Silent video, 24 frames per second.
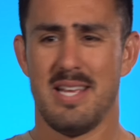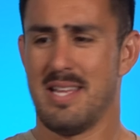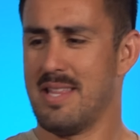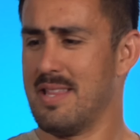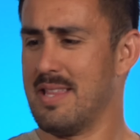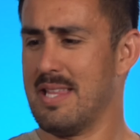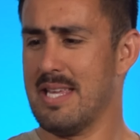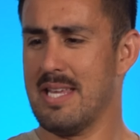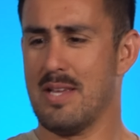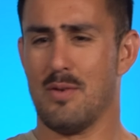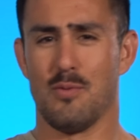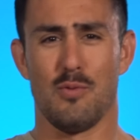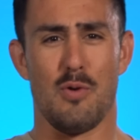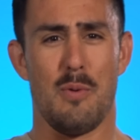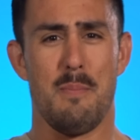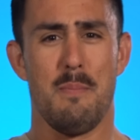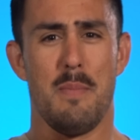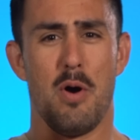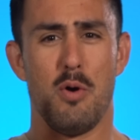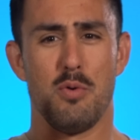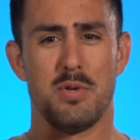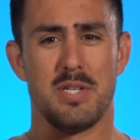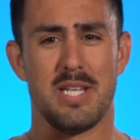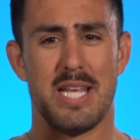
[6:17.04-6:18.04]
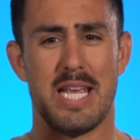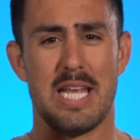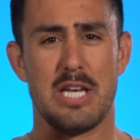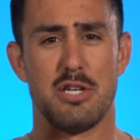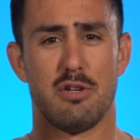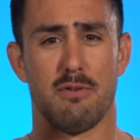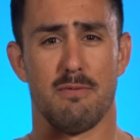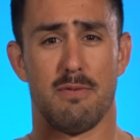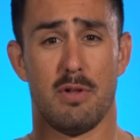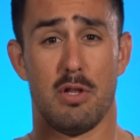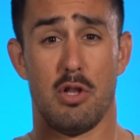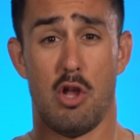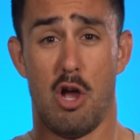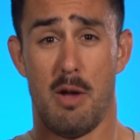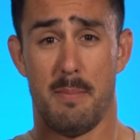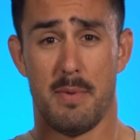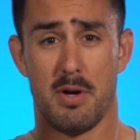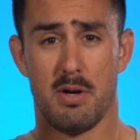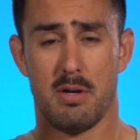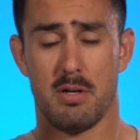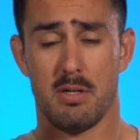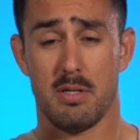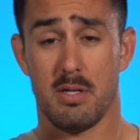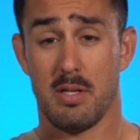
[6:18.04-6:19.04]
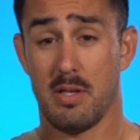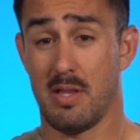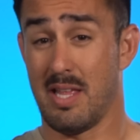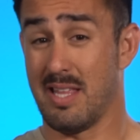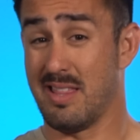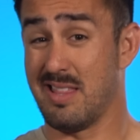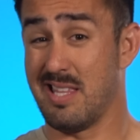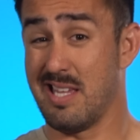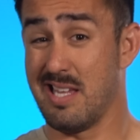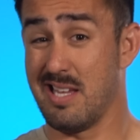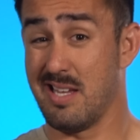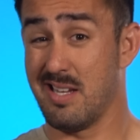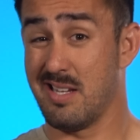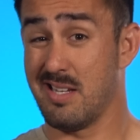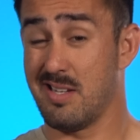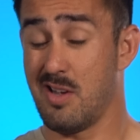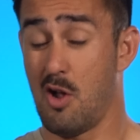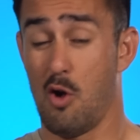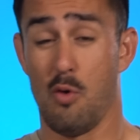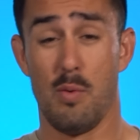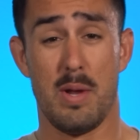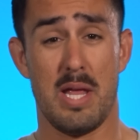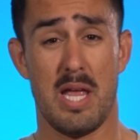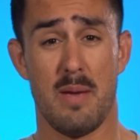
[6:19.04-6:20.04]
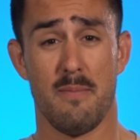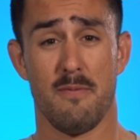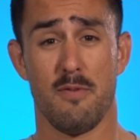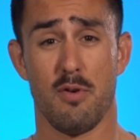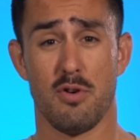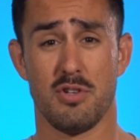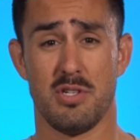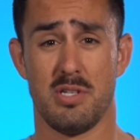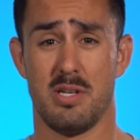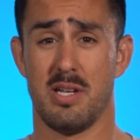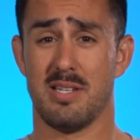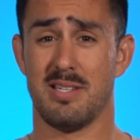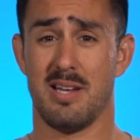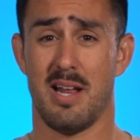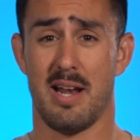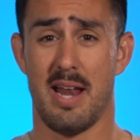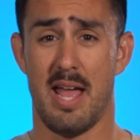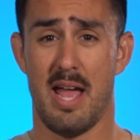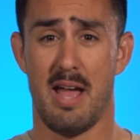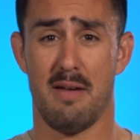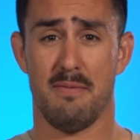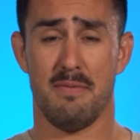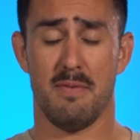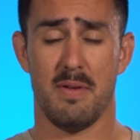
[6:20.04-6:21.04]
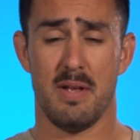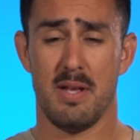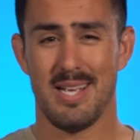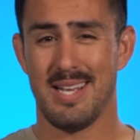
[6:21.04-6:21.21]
the remote intervalometer that the OEM version does not have.